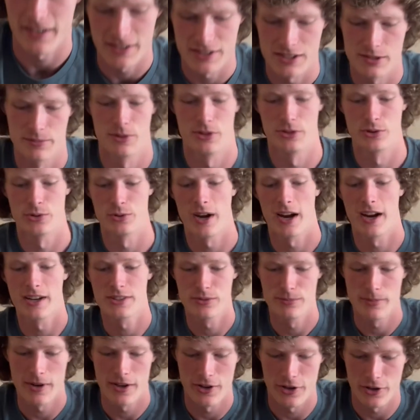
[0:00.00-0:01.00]
some of this rice
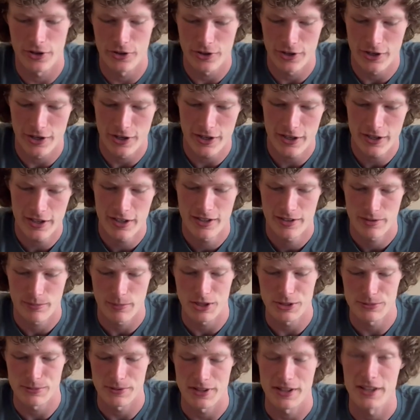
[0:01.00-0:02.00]
we made earlier.
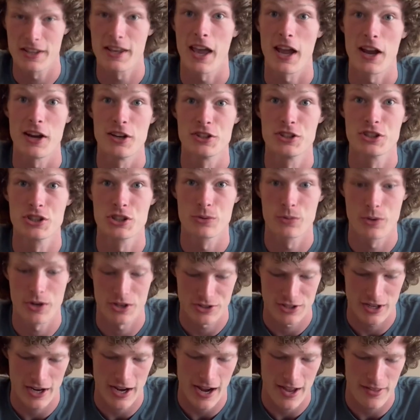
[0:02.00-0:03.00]
Reminds me of the occasions in which
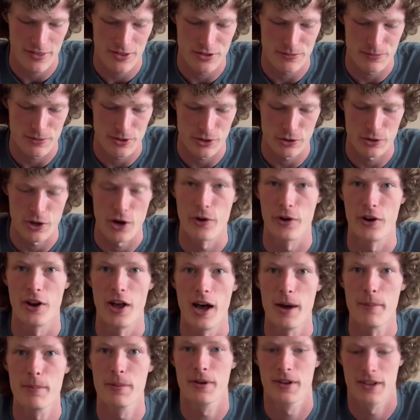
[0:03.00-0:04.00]
I had this meal growing
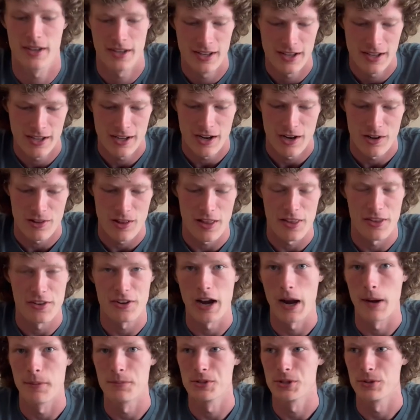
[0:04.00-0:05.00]
up. A lot of the
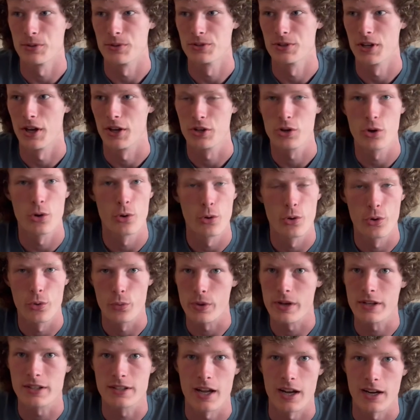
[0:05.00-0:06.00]
times it was on cold
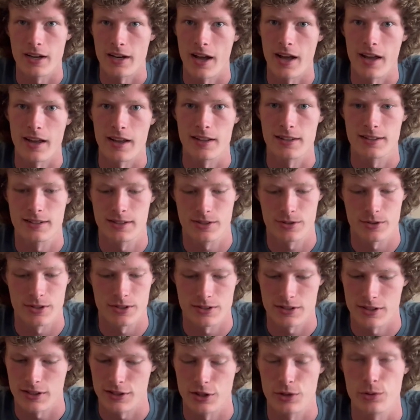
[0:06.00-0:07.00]
weekday nights. Just
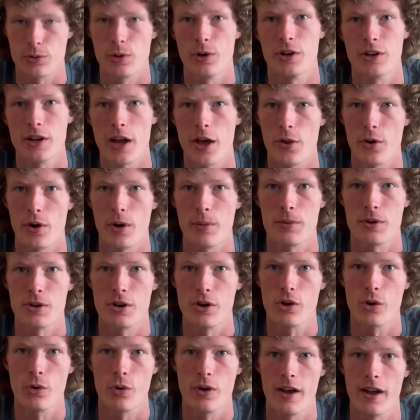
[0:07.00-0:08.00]
need to throw together a meal
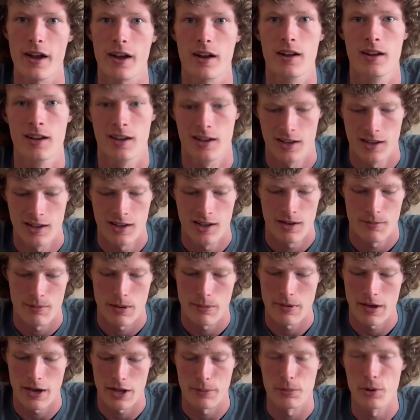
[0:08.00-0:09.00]
quick.
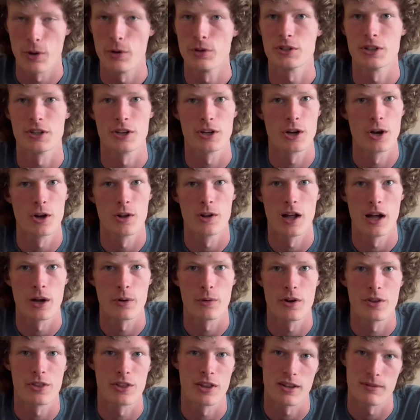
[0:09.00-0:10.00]
Maybe had a protein to go along
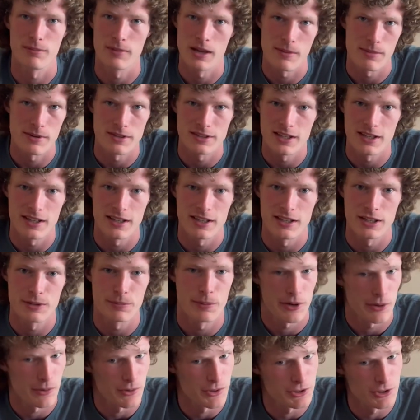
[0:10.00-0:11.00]
with it, maybe didn't,
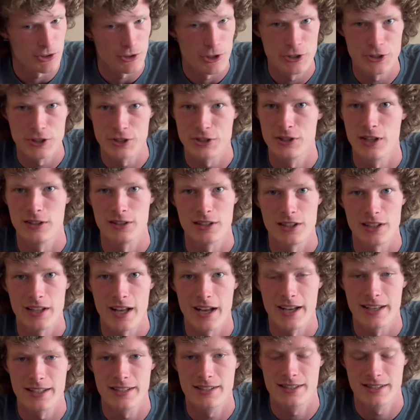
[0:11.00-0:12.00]
but it was delicious
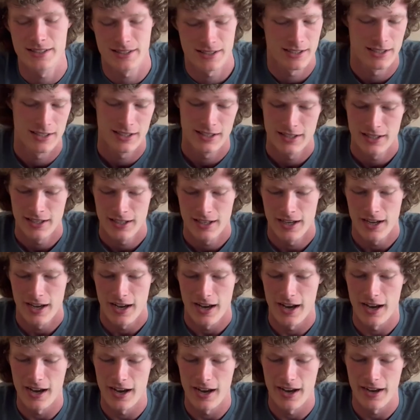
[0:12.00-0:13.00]
nonetheless.
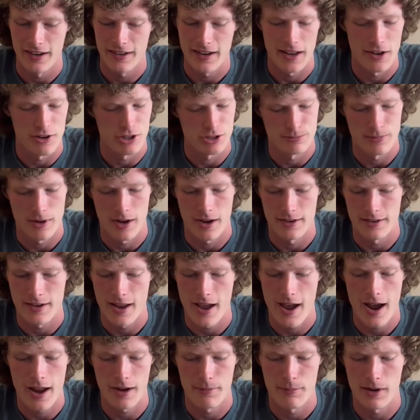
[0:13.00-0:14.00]
Again, it was my
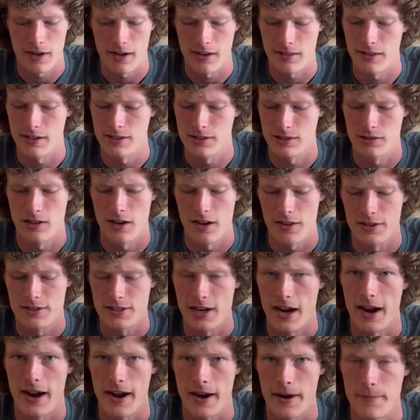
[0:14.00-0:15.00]
dad making this a lot of the
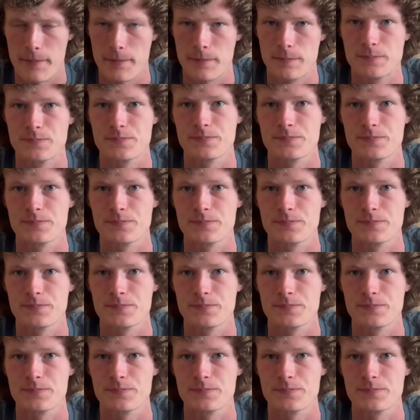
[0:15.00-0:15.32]
time.